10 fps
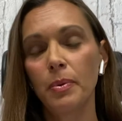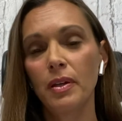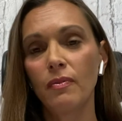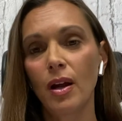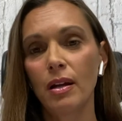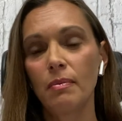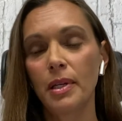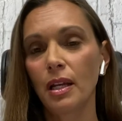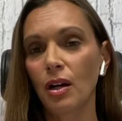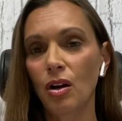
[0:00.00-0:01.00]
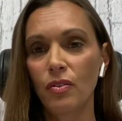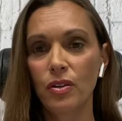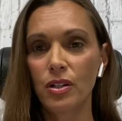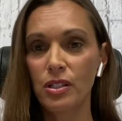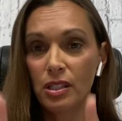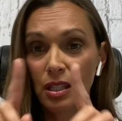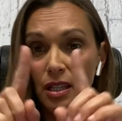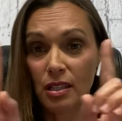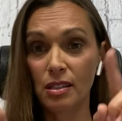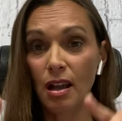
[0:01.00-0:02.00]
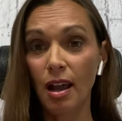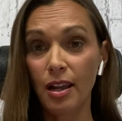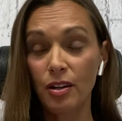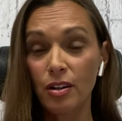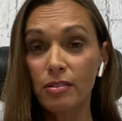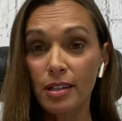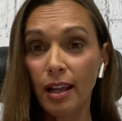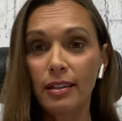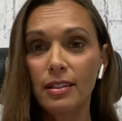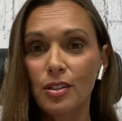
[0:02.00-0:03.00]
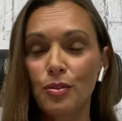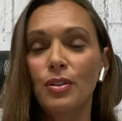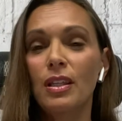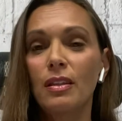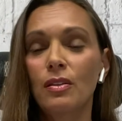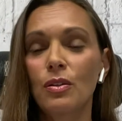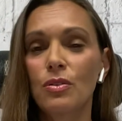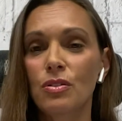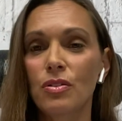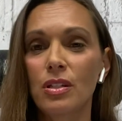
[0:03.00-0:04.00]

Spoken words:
environment it covers the entire tiny screen that the user is